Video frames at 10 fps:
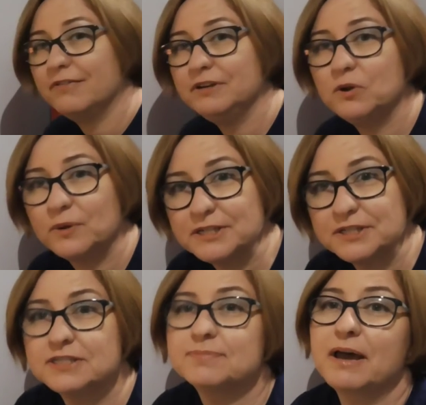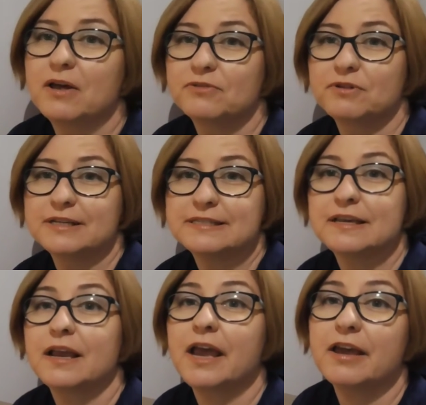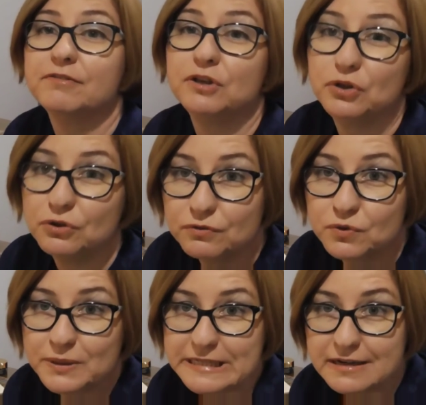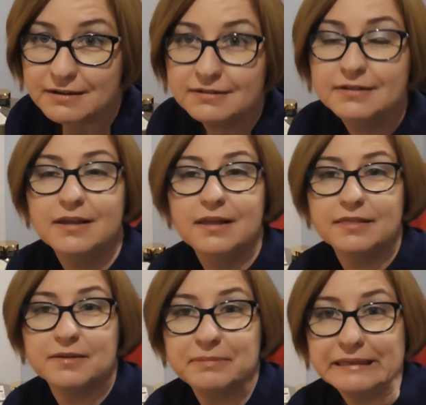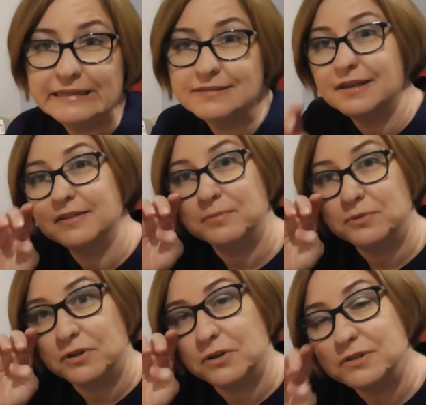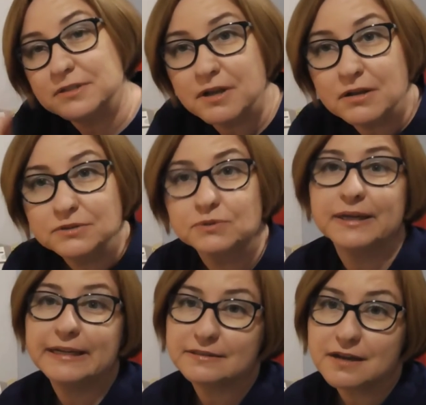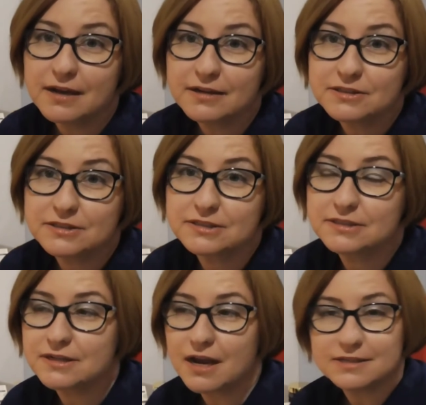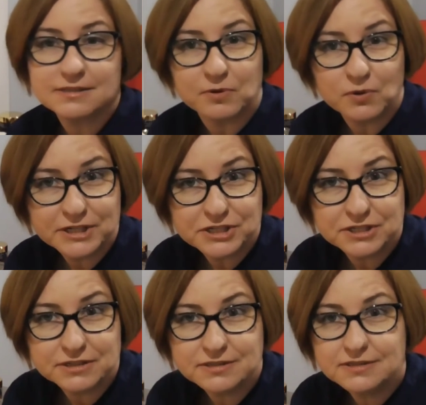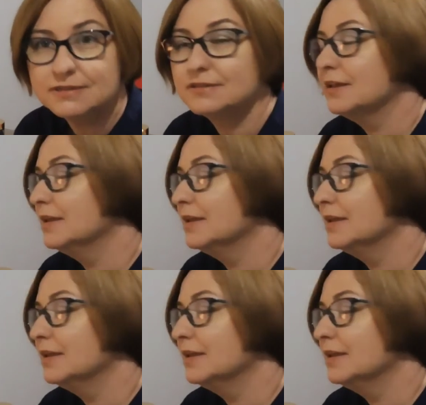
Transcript: you have any questions about the right skincare for you for winter, then please either book a consult or get in touch, ask some questions.